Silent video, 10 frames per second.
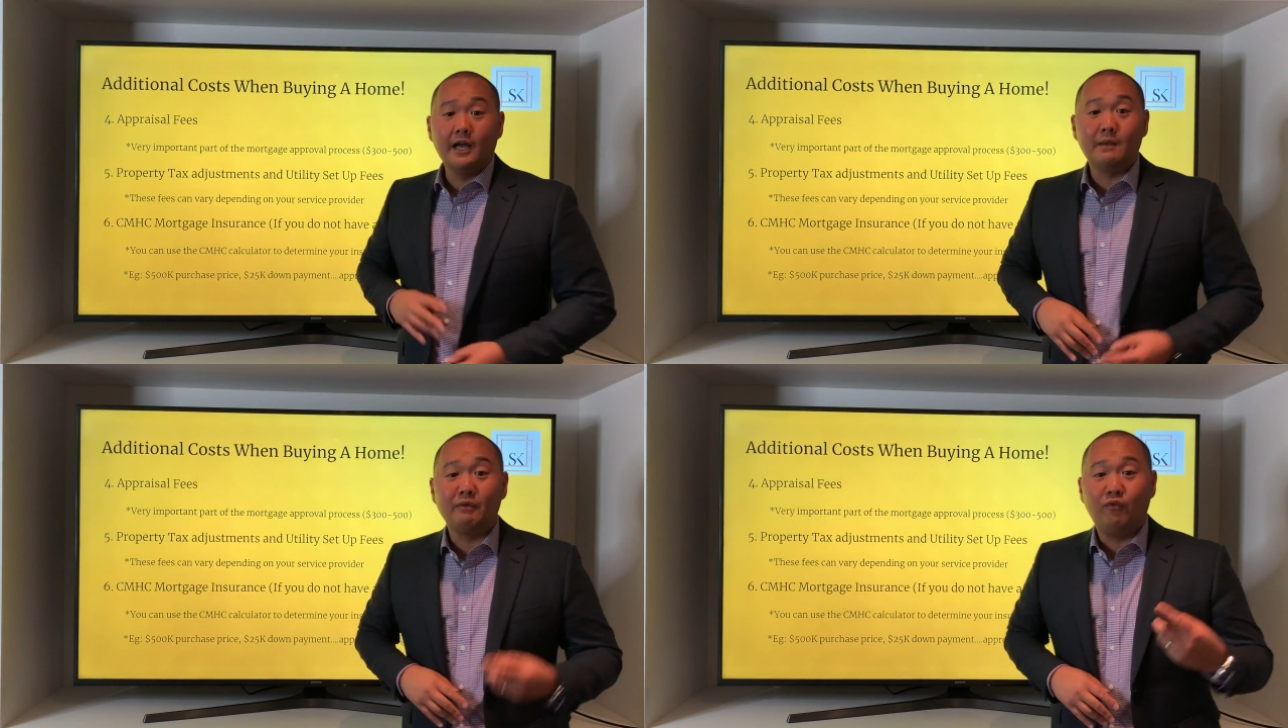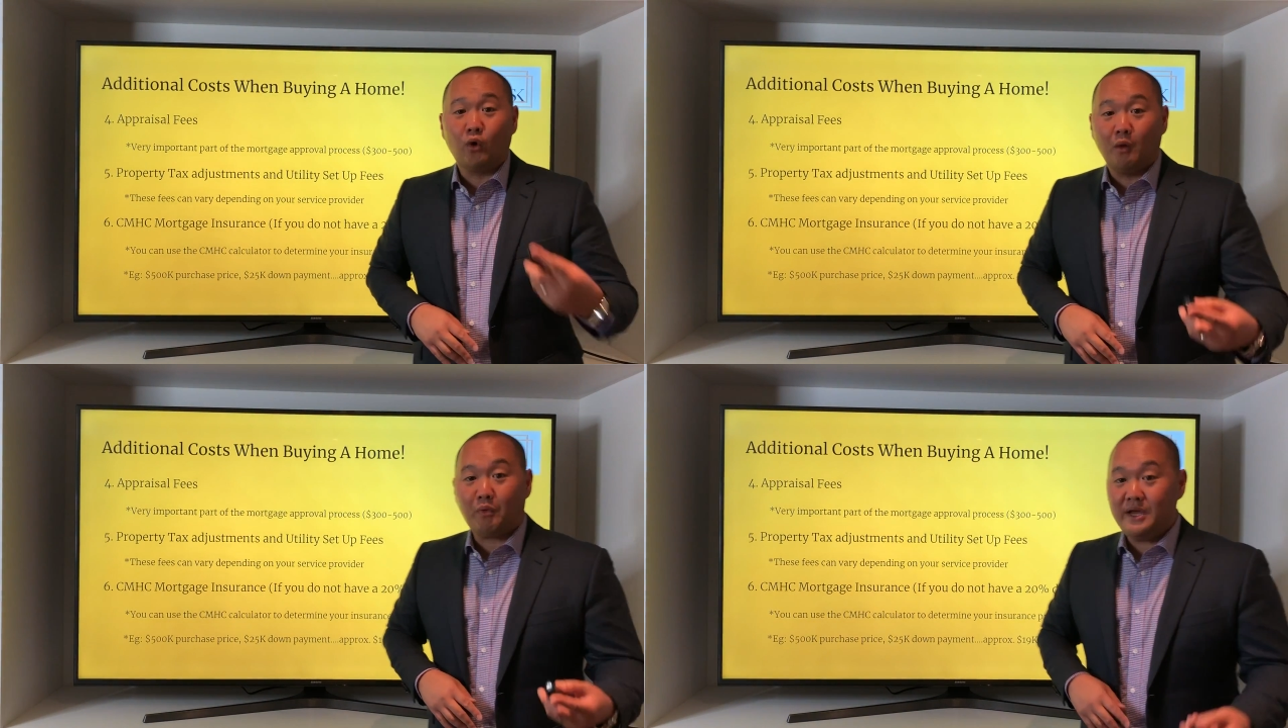Number
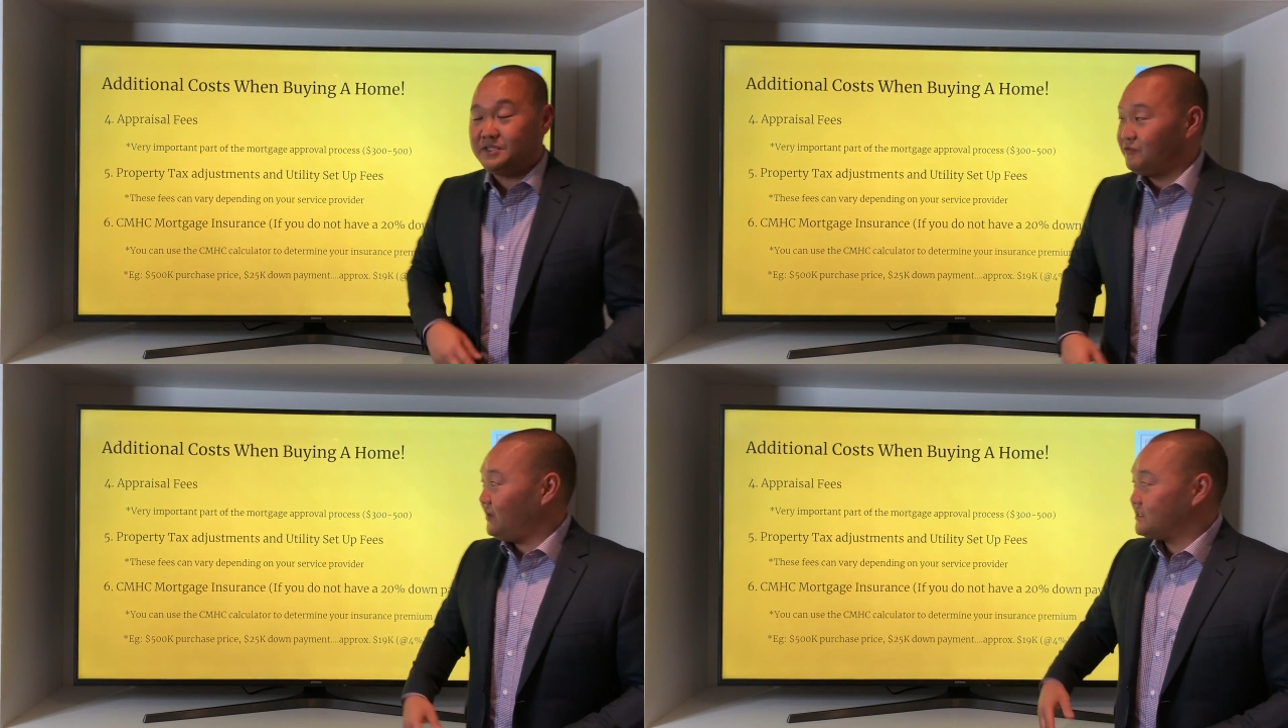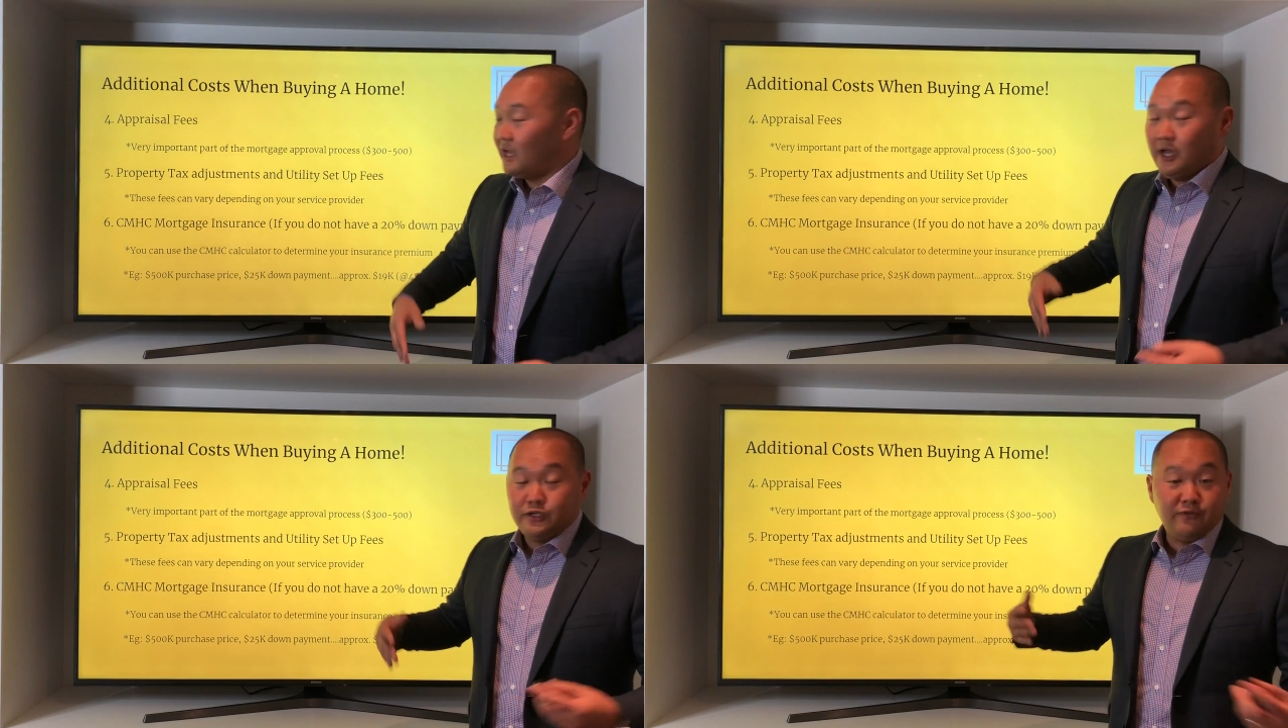four, appraisal fees.
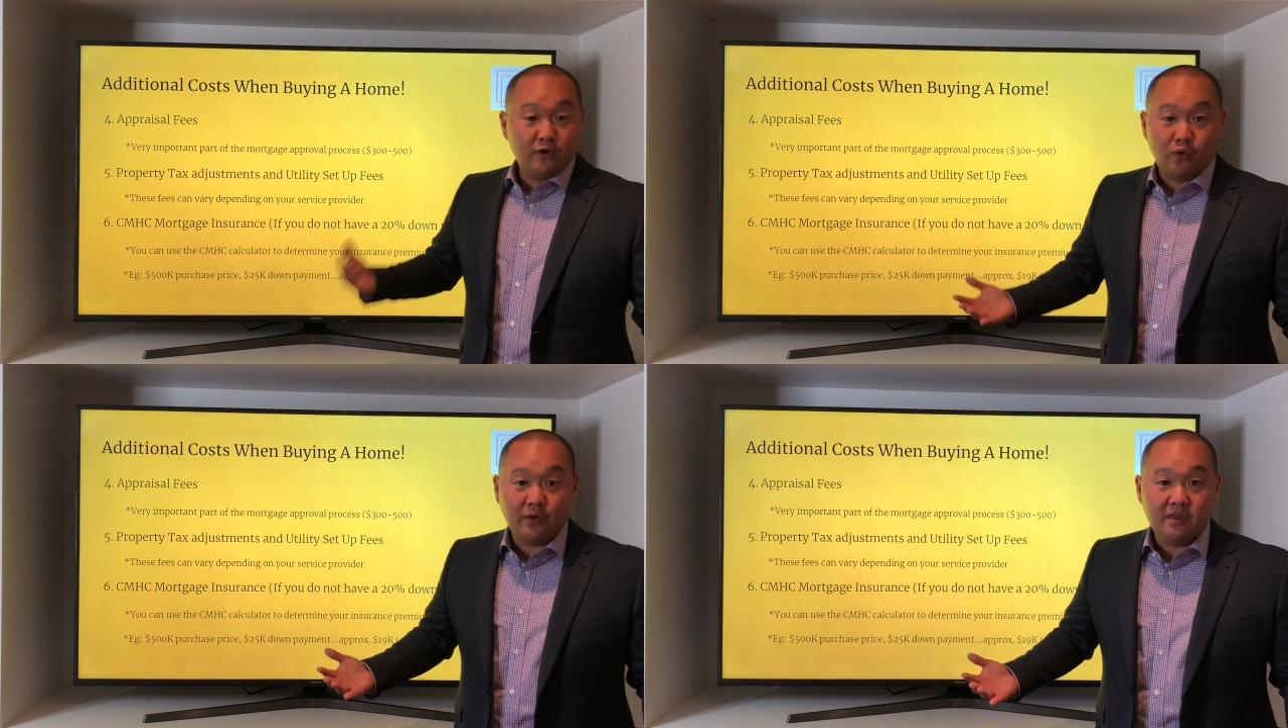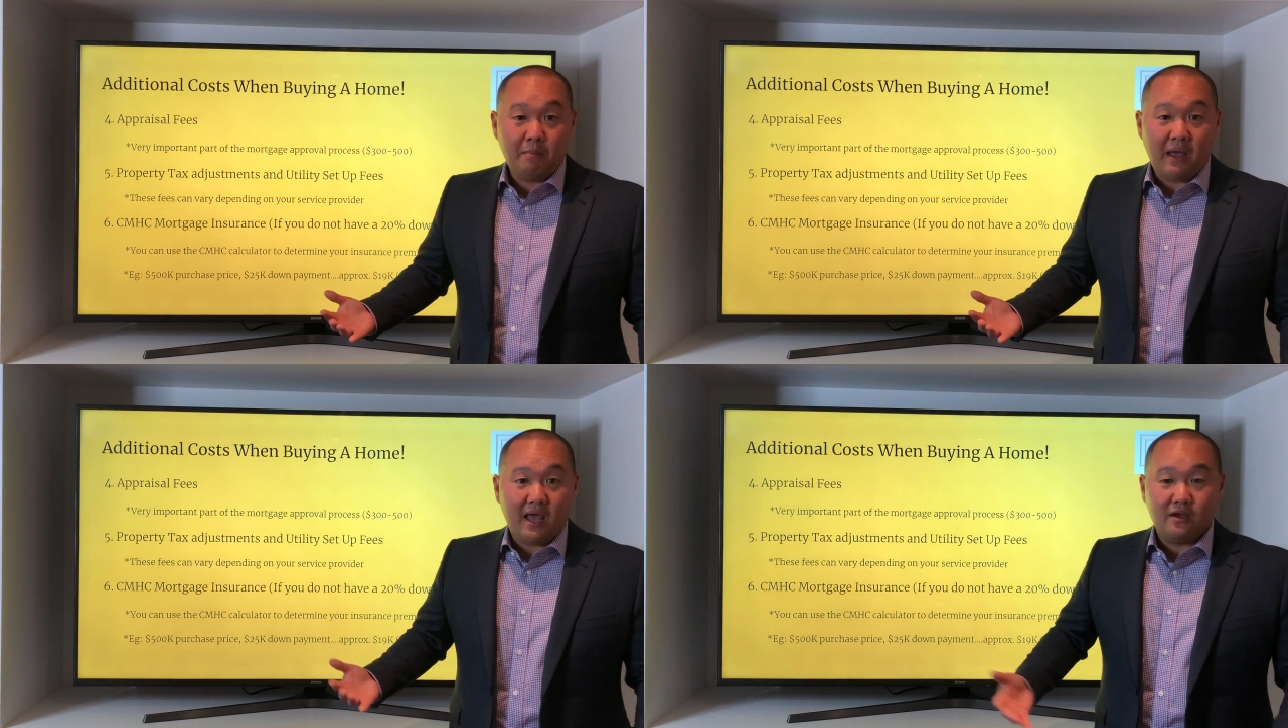So if you're going to the
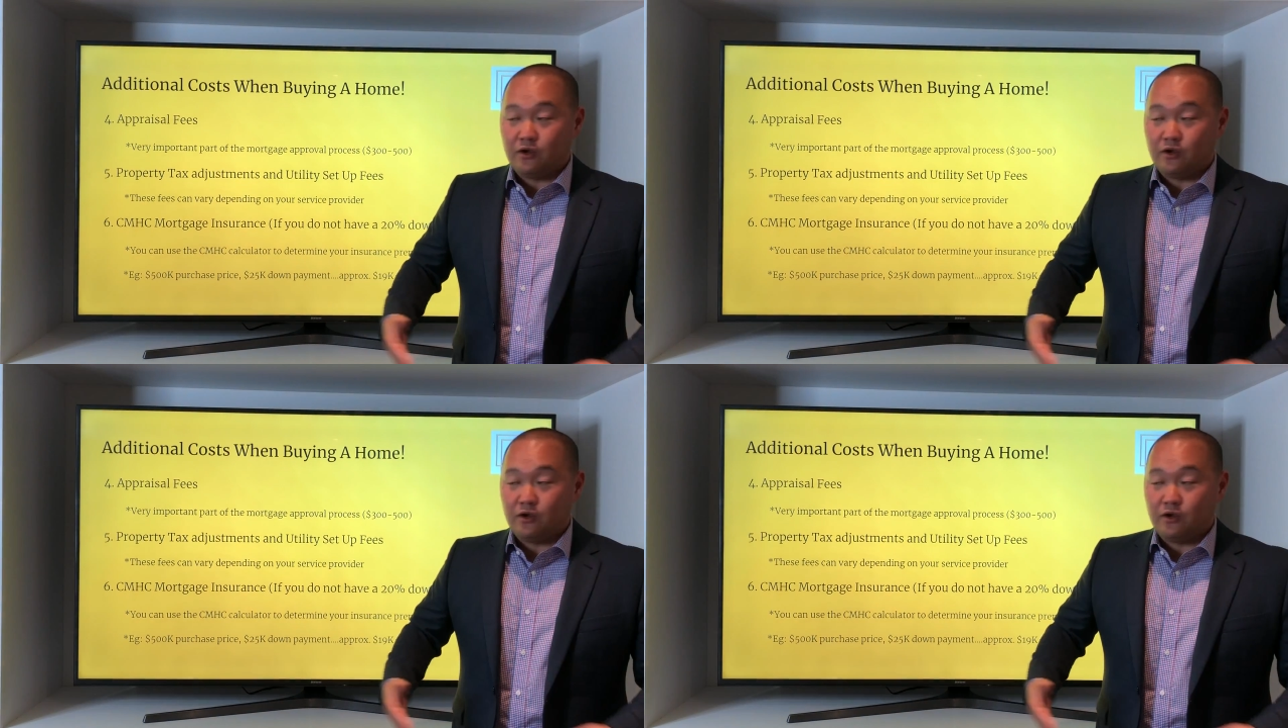bank